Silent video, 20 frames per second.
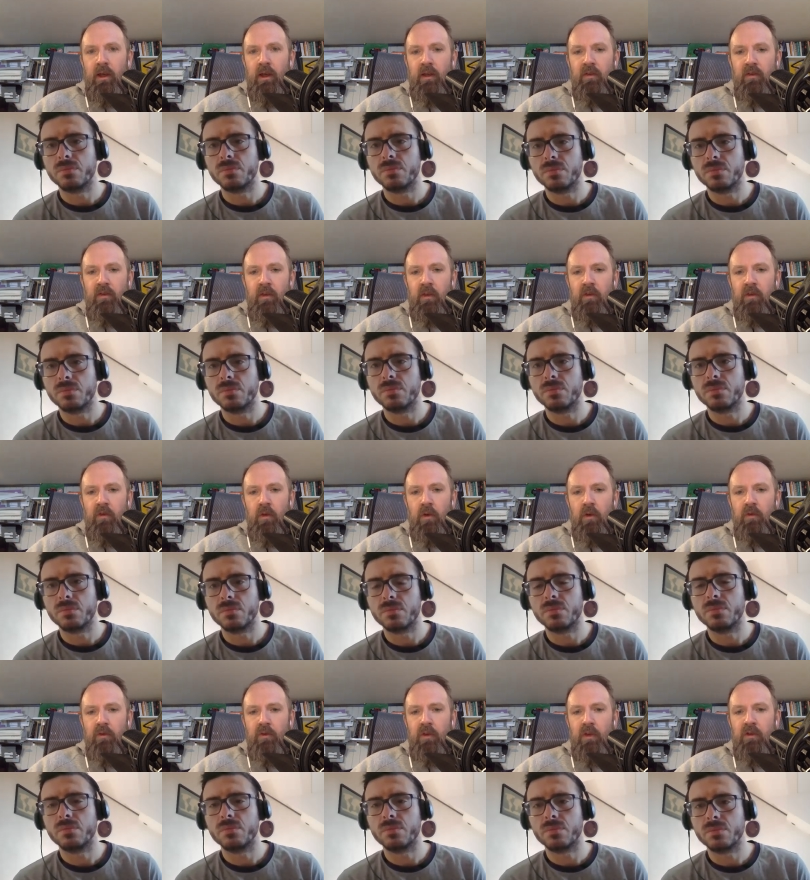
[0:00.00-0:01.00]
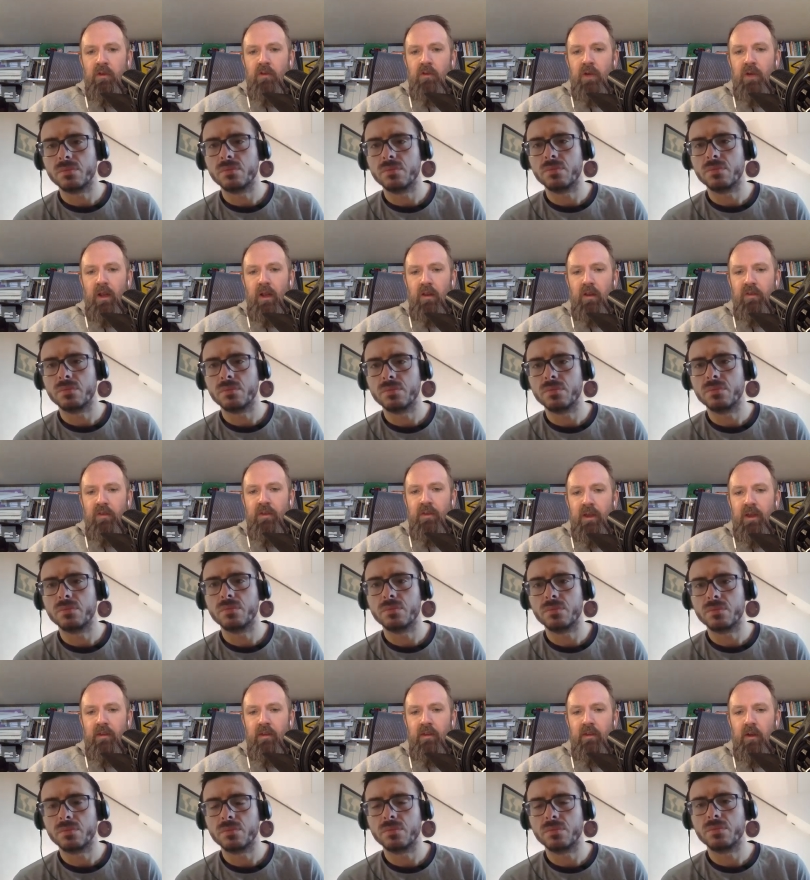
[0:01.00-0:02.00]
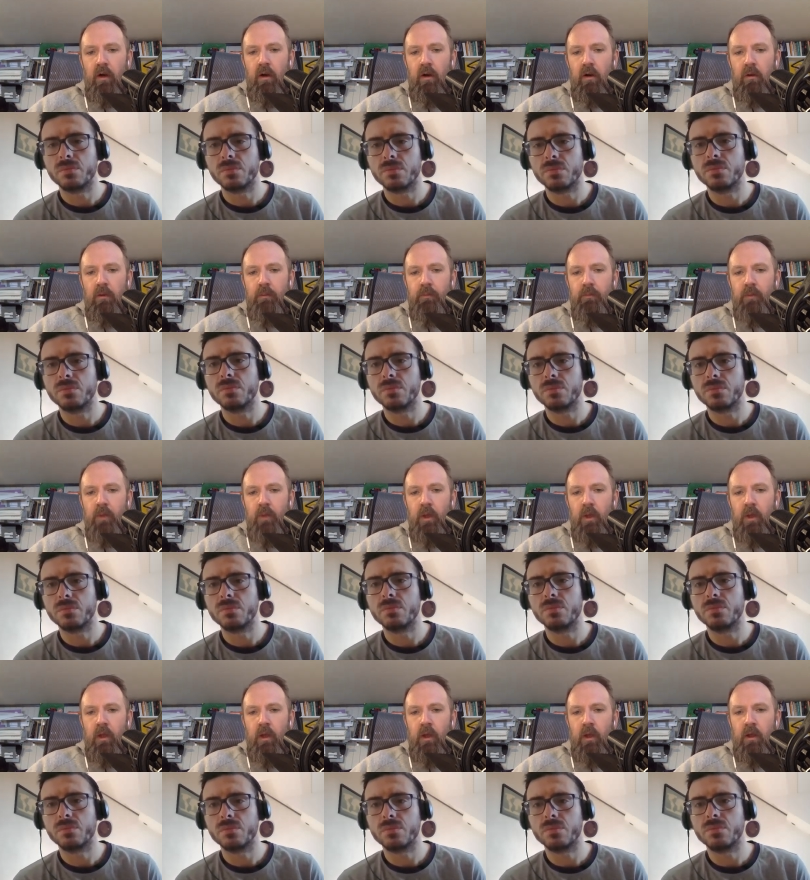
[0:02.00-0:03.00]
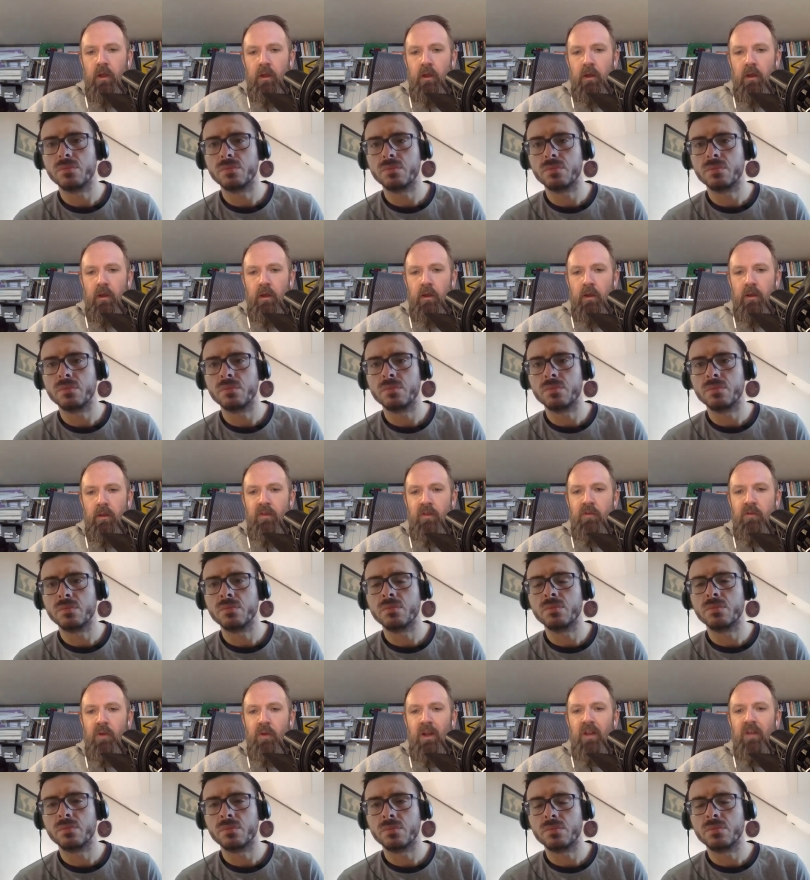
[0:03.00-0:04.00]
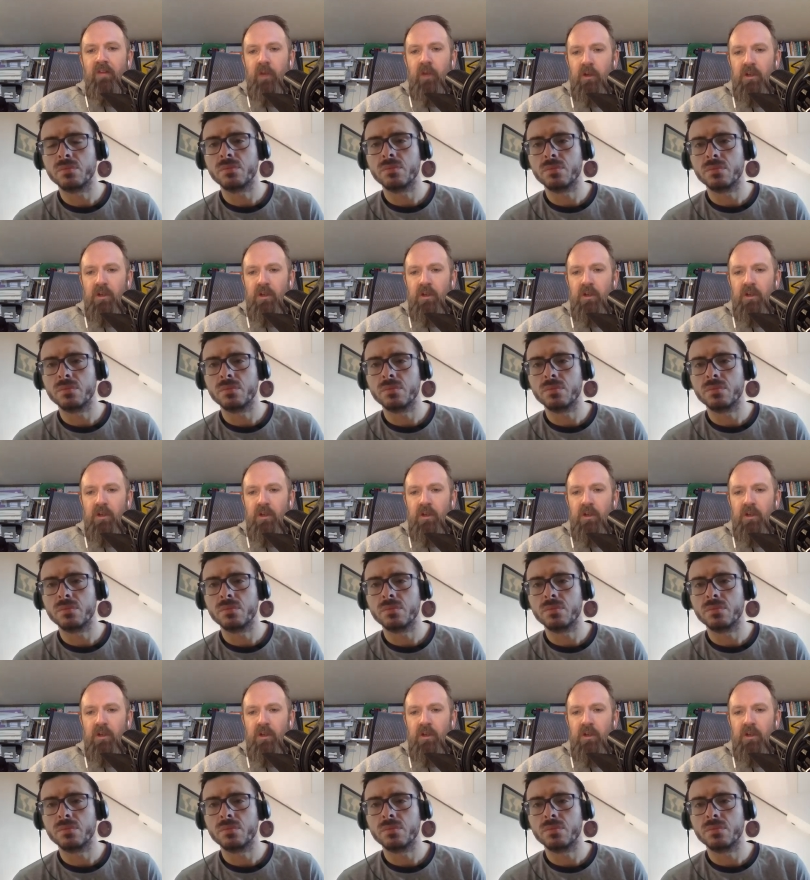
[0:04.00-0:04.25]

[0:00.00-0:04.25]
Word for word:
Speaker 1: it's sort of the drills are